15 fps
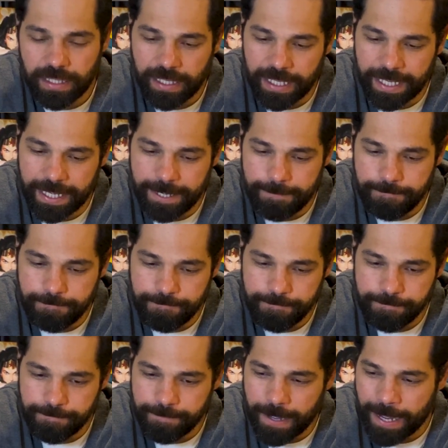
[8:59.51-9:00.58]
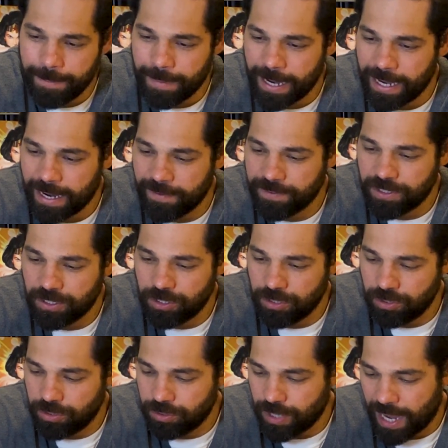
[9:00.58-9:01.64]
I might have
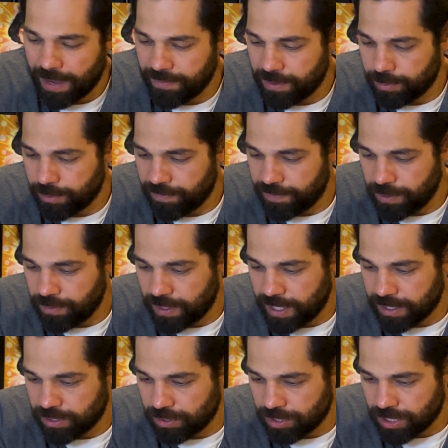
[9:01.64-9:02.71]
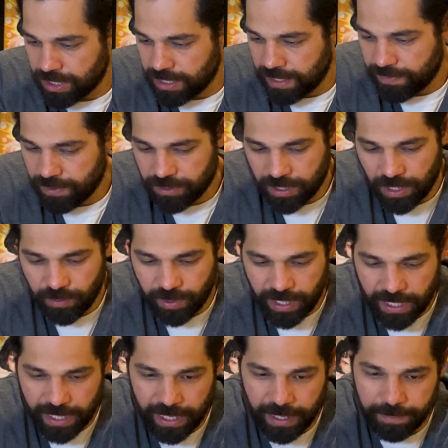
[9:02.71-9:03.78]
to have them review this or just see if there's any way
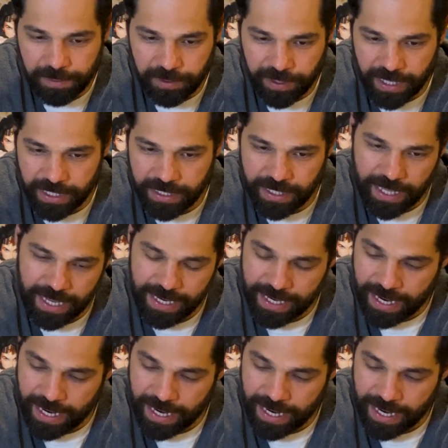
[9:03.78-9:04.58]
to upgrade it to that